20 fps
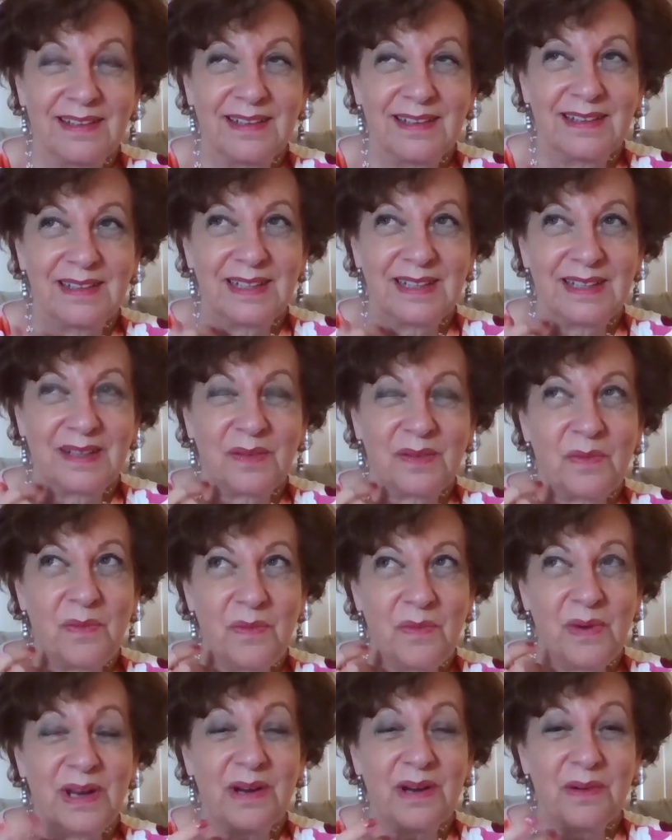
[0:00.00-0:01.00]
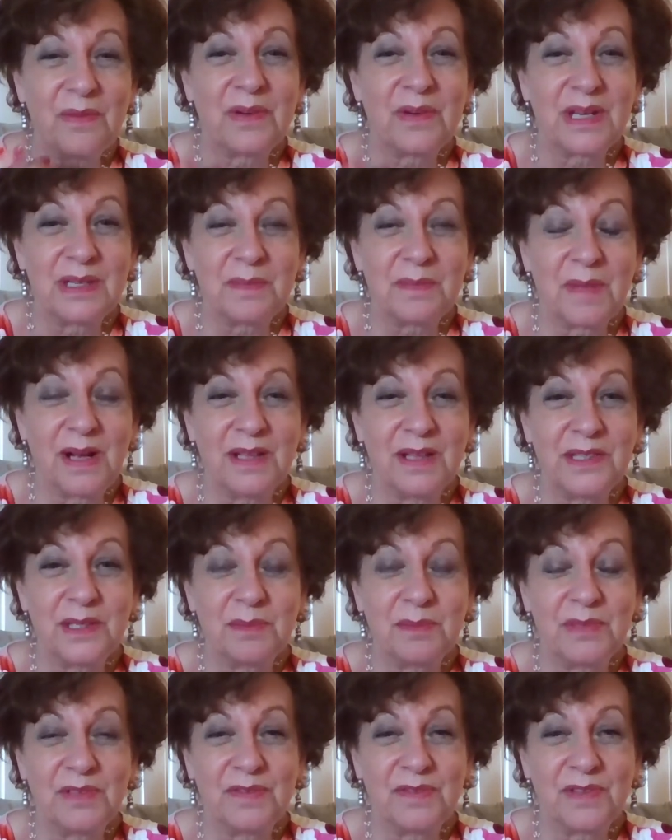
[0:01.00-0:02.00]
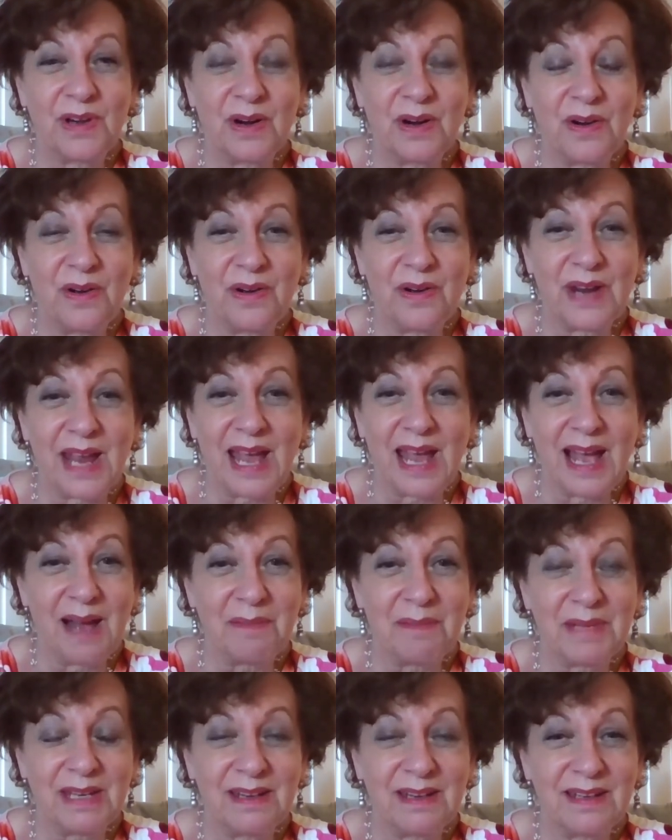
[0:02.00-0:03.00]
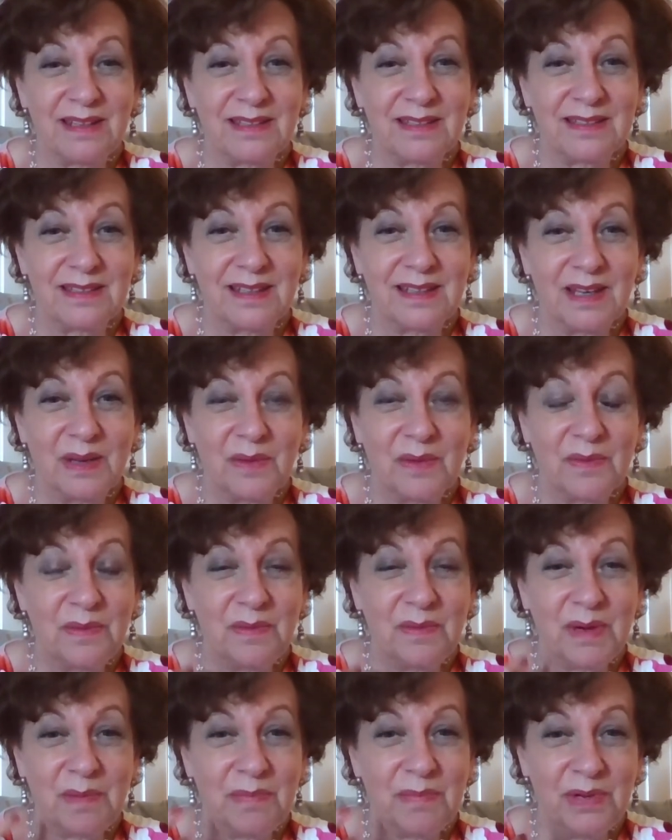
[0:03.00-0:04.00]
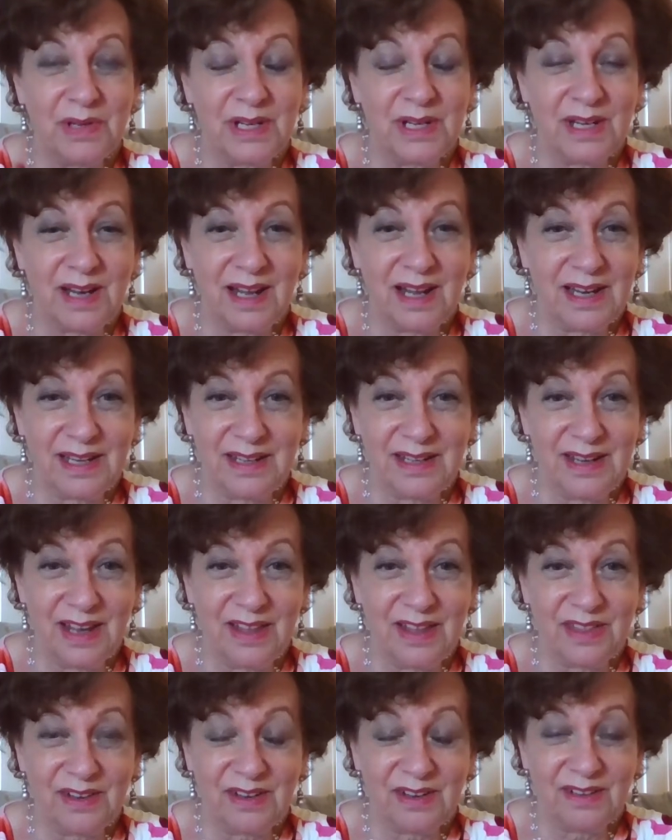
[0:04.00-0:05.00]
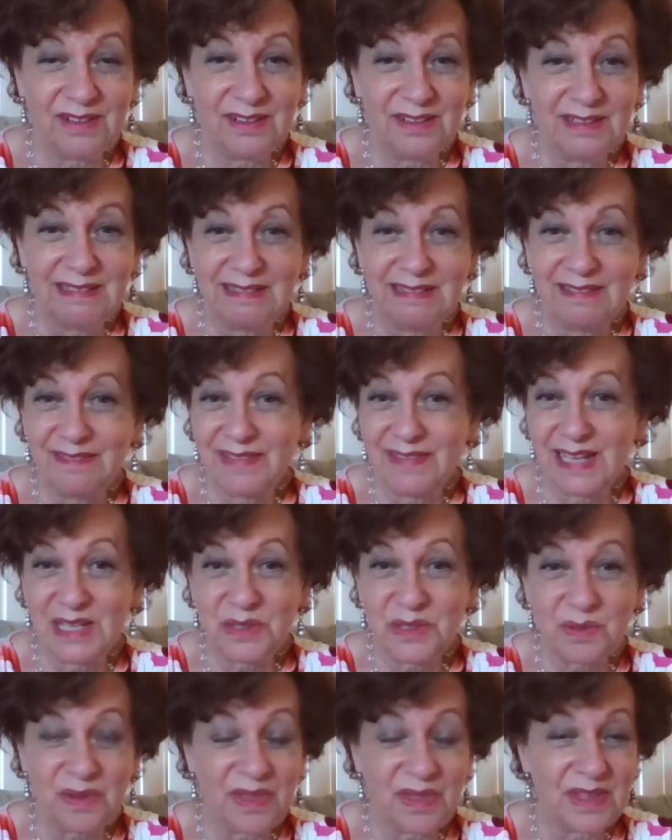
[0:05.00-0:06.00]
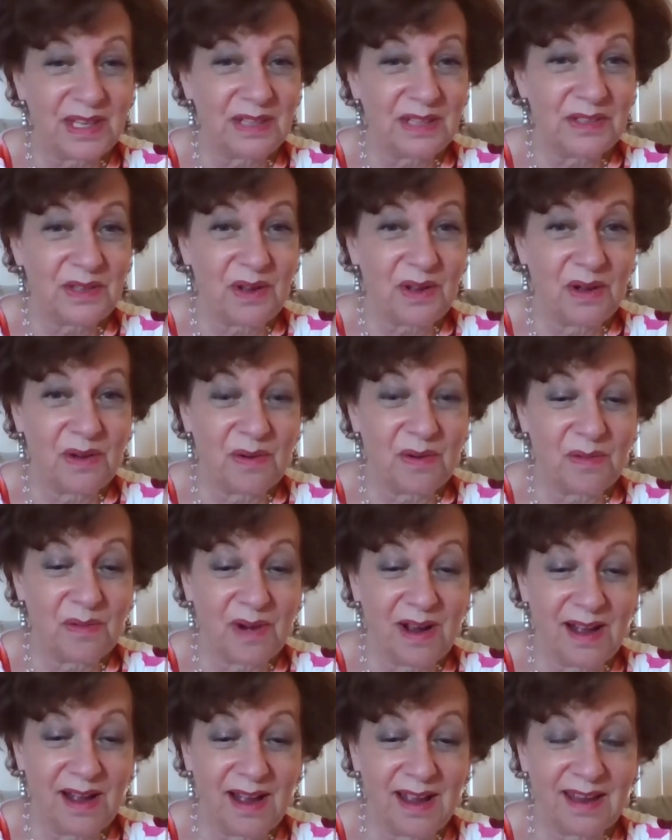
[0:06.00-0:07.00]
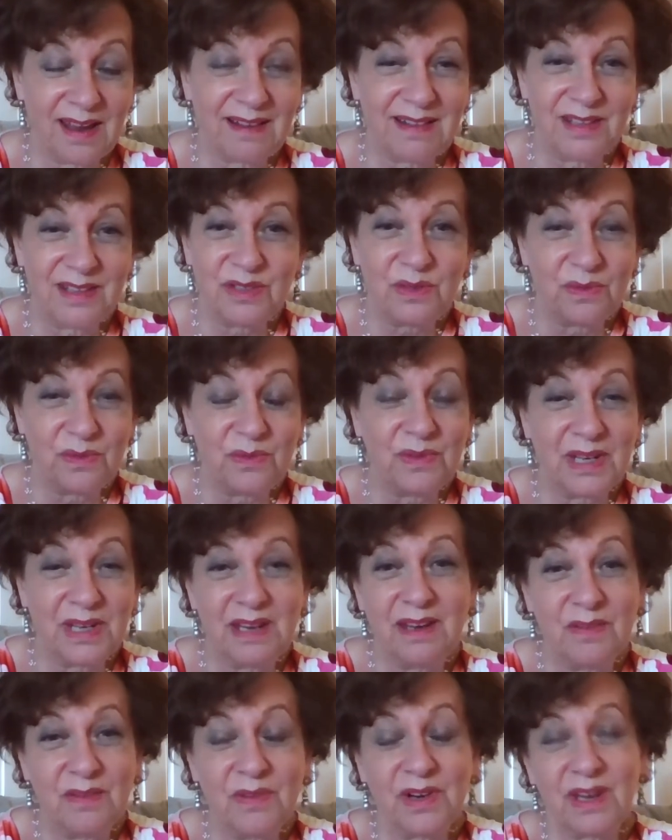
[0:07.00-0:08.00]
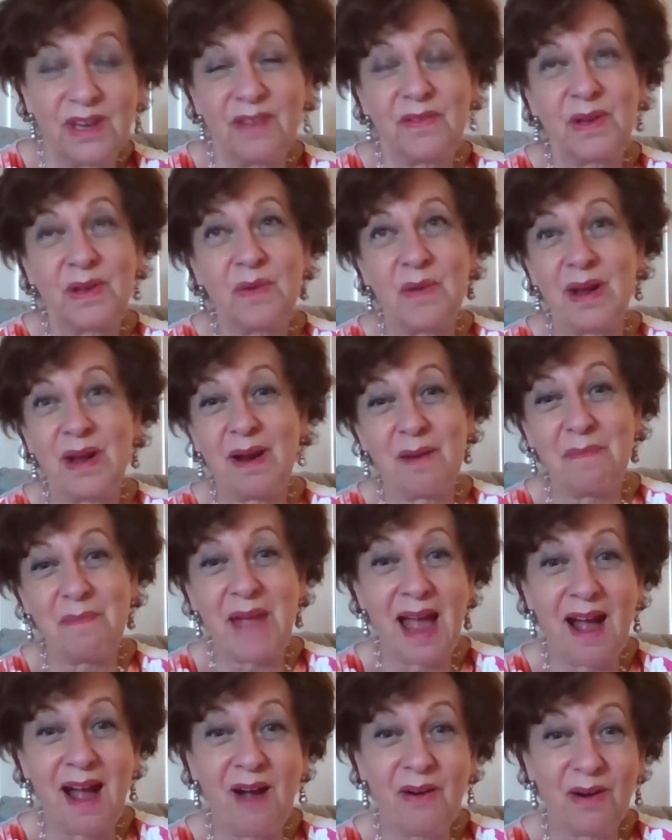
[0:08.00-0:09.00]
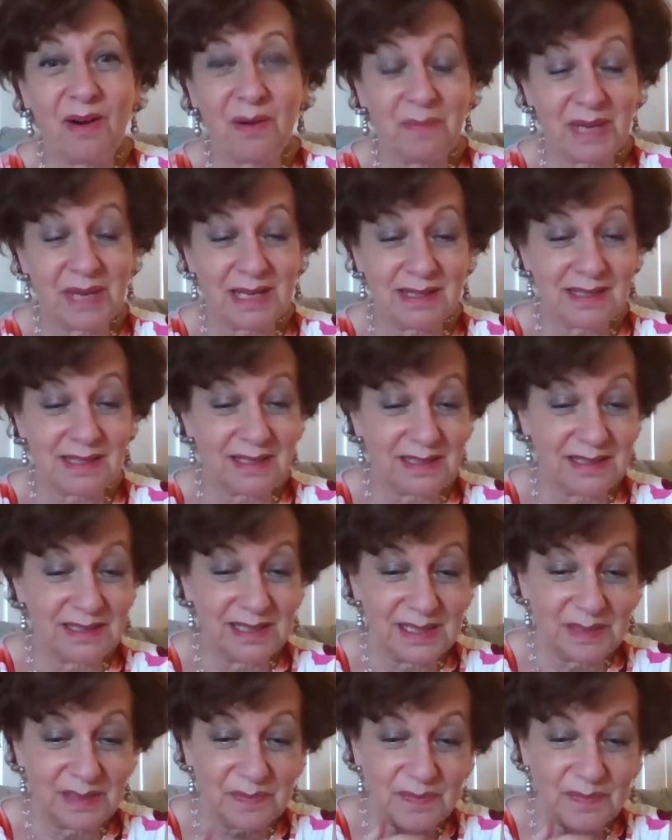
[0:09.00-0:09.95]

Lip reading: Like, we're responsible for our own happiness. When we put it on another, that's when things go awry, because we're giving away our power, basically.